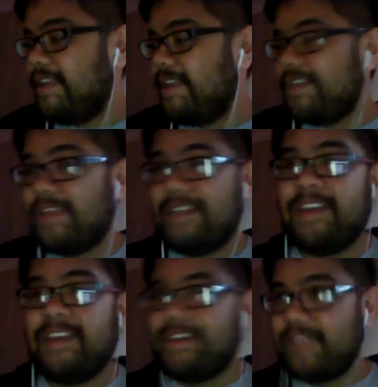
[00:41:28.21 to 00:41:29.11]
You
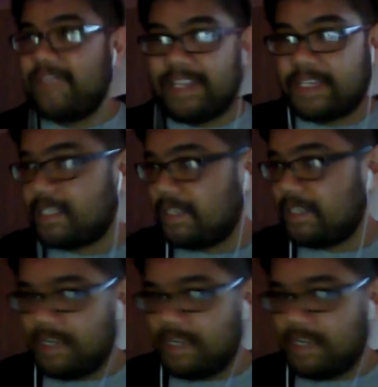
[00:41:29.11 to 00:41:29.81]
think this